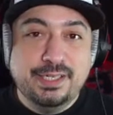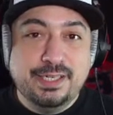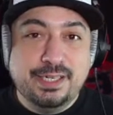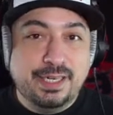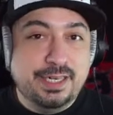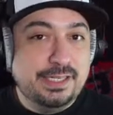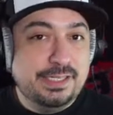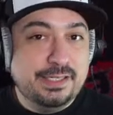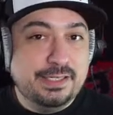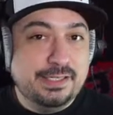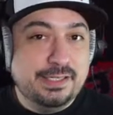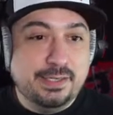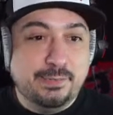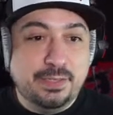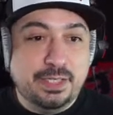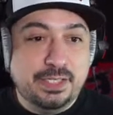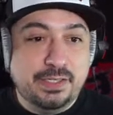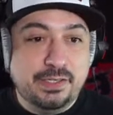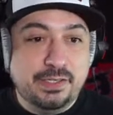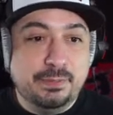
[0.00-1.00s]
as some of
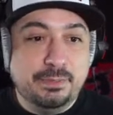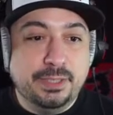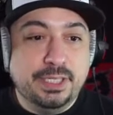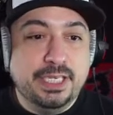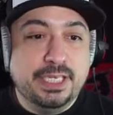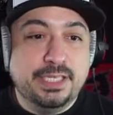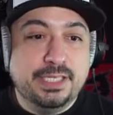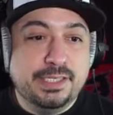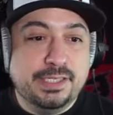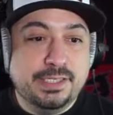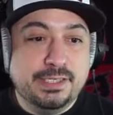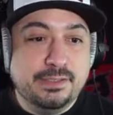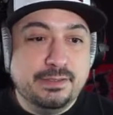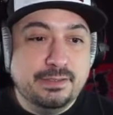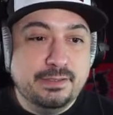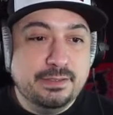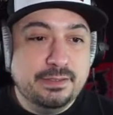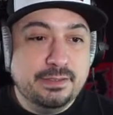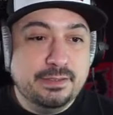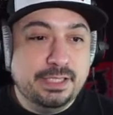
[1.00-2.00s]
these other planets.
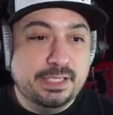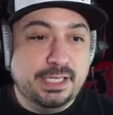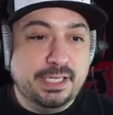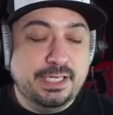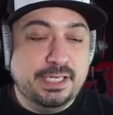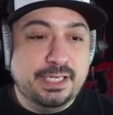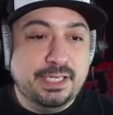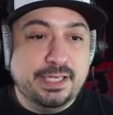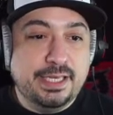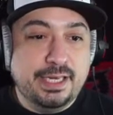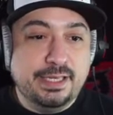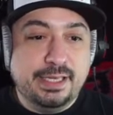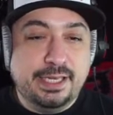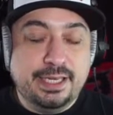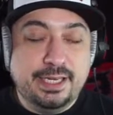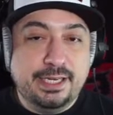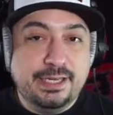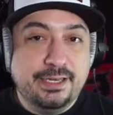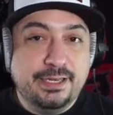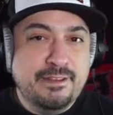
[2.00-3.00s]
This idea that like